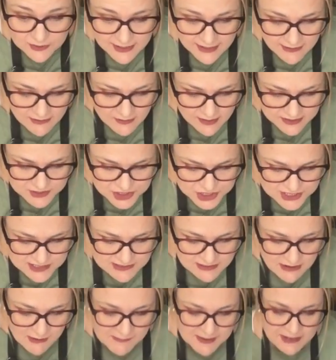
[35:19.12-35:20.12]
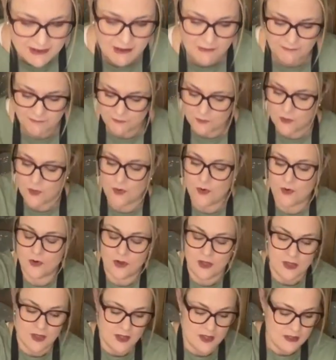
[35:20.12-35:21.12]
ago now, and she's coming up
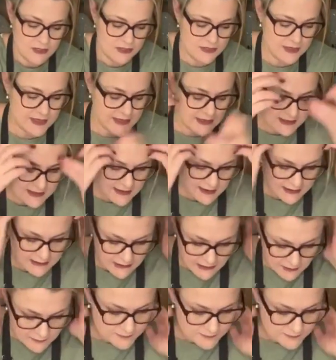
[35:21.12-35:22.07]
for the